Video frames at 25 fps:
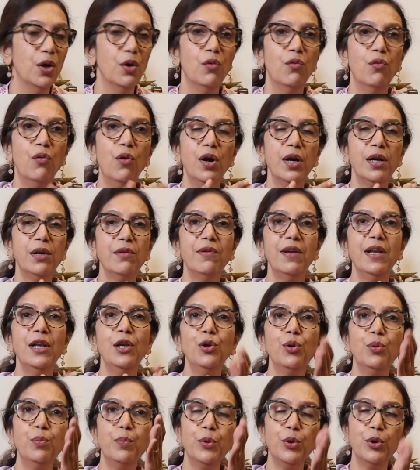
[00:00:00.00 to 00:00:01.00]
What will
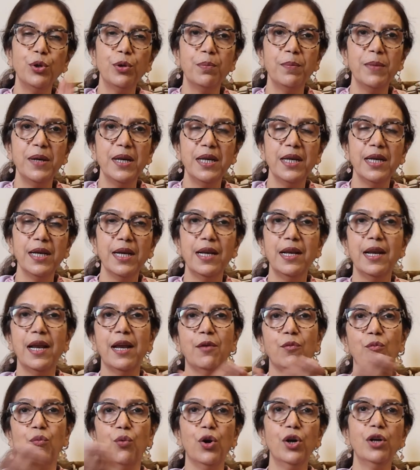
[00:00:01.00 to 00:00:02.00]
you put medial
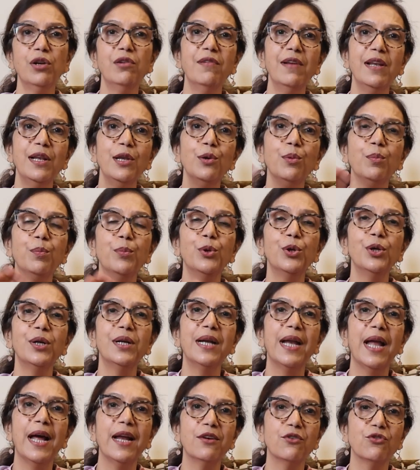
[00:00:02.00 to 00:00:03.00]
and what will you put
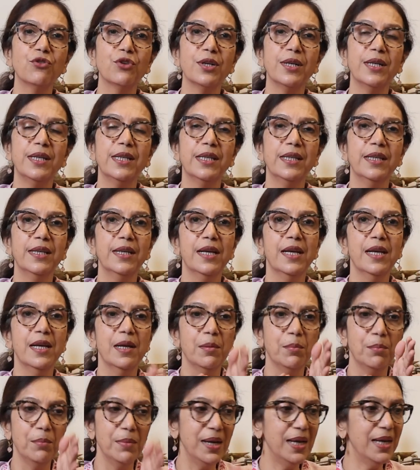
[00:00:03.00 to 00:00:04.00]
lateral?
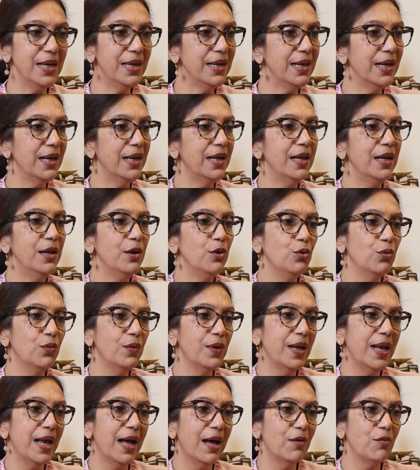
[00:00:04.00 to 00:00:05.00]
Medially, you
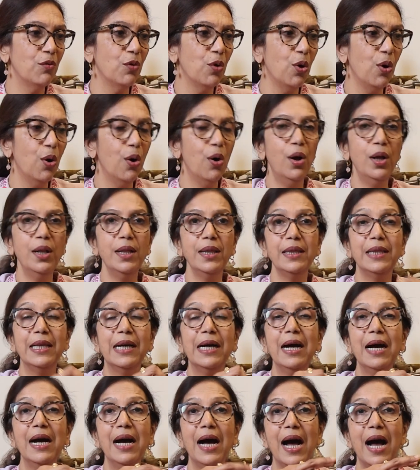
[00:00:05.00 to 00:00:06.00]
will have all the
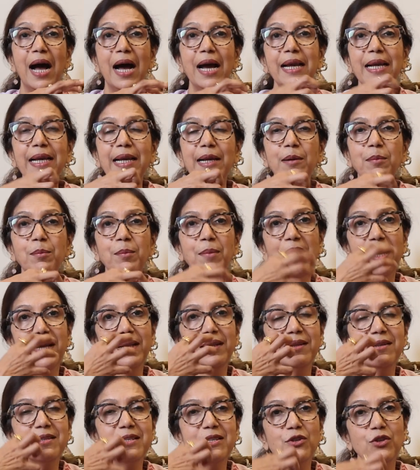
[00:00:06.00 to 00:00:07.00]
hilum
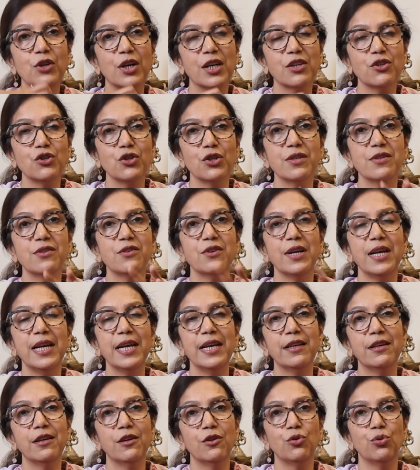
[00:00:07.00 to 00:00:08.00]
and the structures
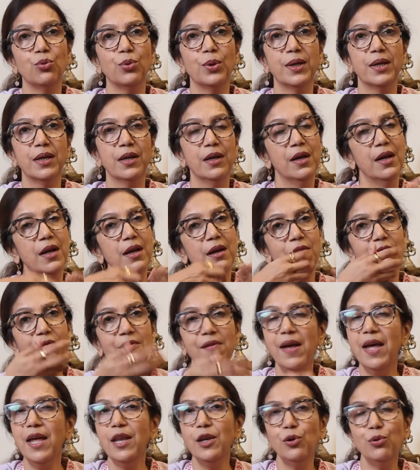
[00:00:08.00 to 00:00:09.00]
related to it.
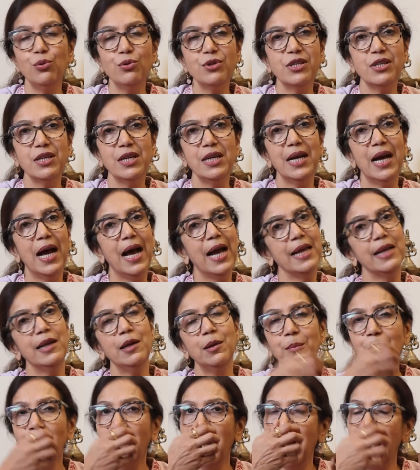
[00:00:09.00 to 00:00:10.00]
Where you see
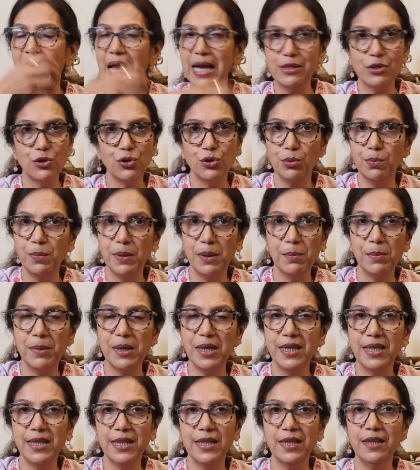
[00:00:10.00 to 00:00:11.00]
hilum has to be
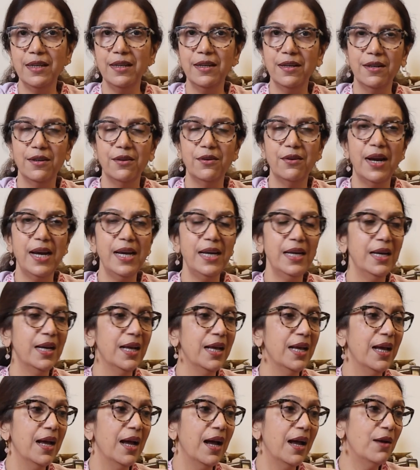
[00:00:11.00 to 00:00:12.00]
medial, right?
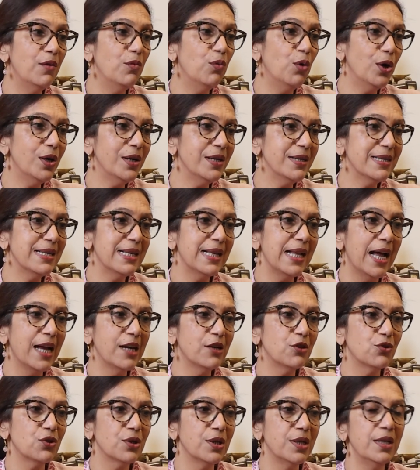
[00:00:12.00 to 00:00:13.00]
And what is
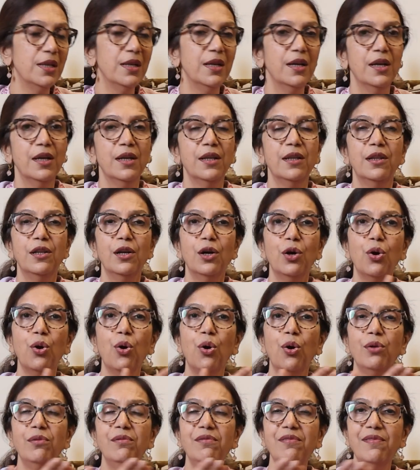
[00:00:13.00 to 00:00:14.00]
lateral? The
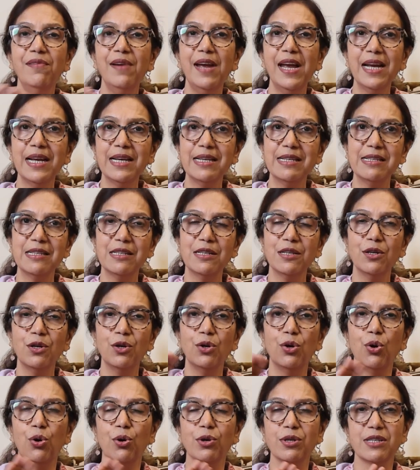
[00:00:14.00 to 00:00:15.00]
convex
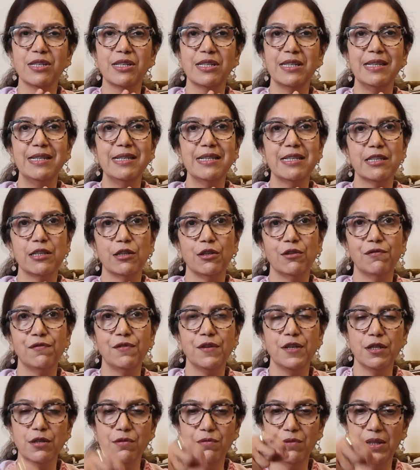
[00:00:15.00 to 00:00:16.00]
costal
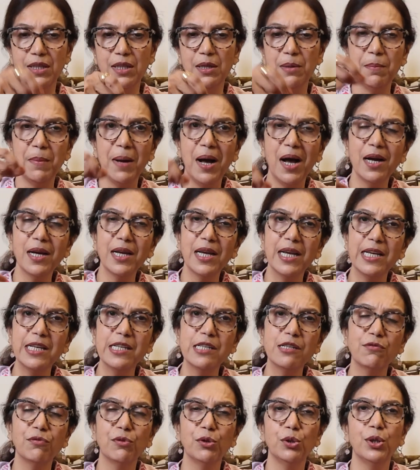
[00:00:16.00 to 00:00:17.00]
surface with the
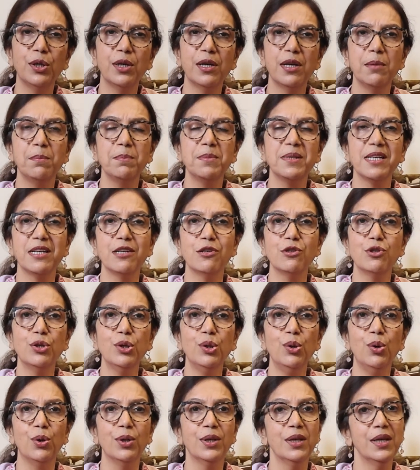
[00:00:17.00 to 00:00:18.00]
markings for the ribs and
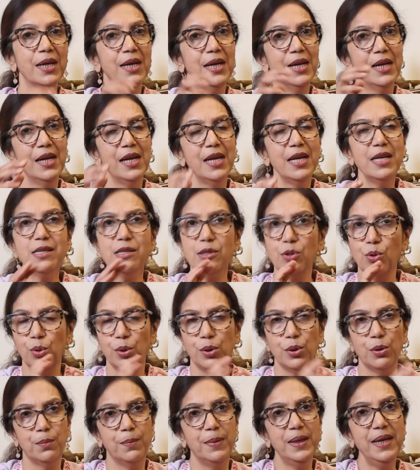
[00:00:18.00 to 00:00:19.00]
so on is
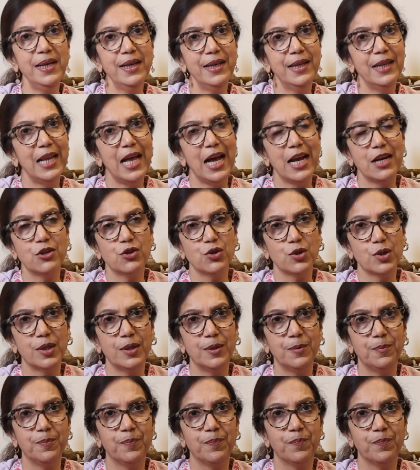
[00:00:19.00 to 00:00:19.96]
going to be lateral.